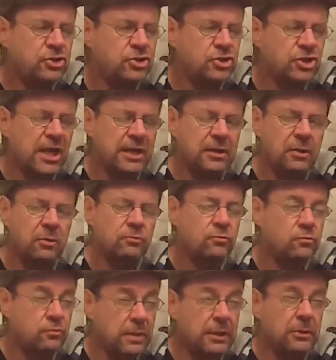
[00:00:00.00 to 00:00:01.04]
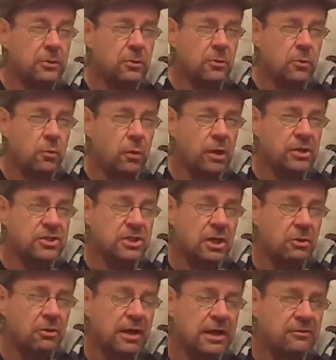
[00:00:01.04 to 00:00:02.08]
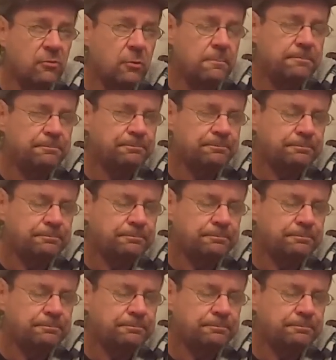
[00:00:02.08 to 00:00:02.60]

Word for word: gentle, real good quality arrival.